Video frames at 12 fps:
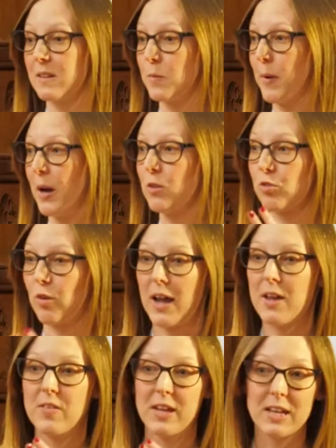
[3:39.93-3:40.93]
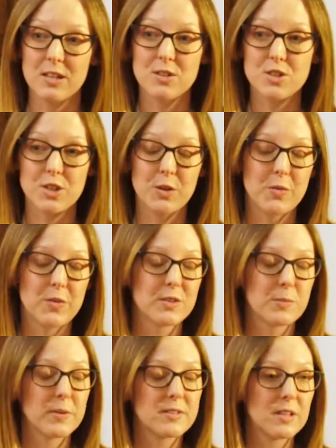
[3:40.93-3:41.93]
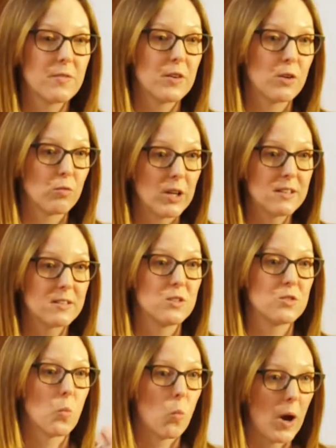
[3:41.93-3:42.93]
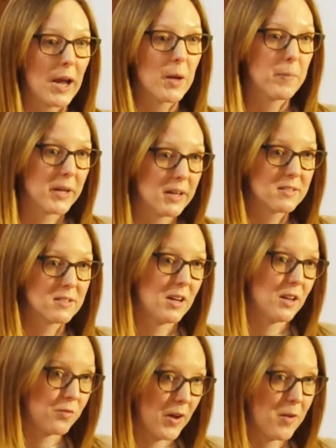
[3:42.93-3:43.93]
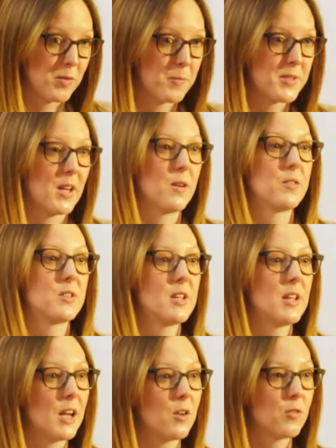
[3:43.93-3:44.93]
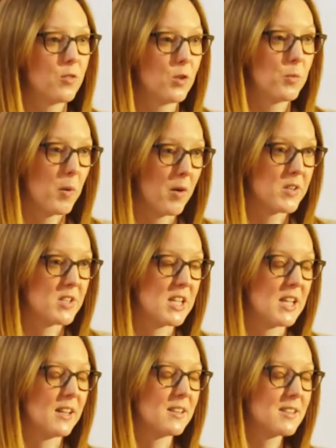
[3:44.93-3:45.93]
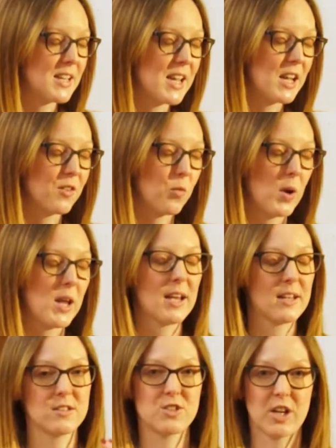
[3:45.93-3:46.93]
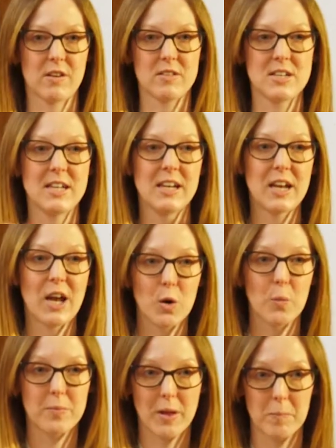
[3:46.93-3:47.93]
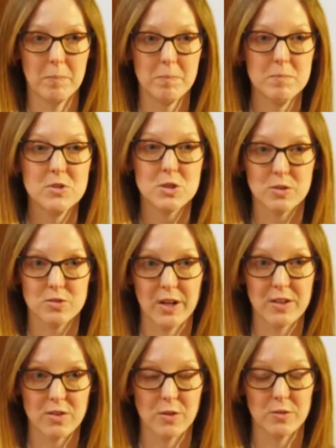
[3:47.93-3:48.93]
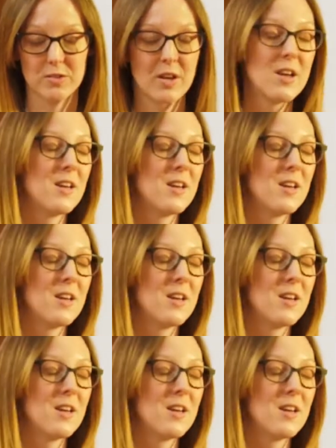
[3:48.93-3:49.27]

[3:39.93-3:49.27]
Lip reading: about driving into the specific reasons why a person has found themselves in food poverty and seeing if we as a charity can help them to address those.